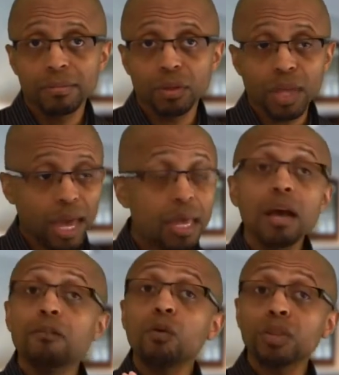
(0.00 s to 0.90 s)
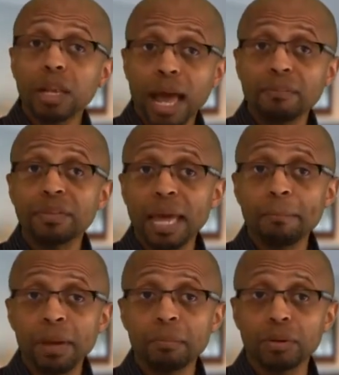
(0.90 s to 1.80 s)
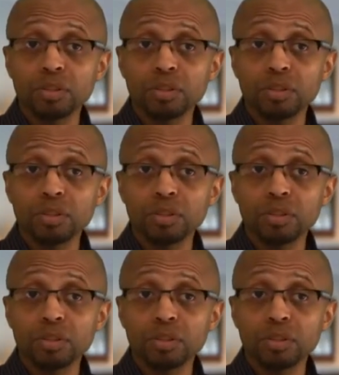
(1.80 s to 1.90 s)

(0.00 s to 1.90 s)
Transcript: okay, for the life of that member.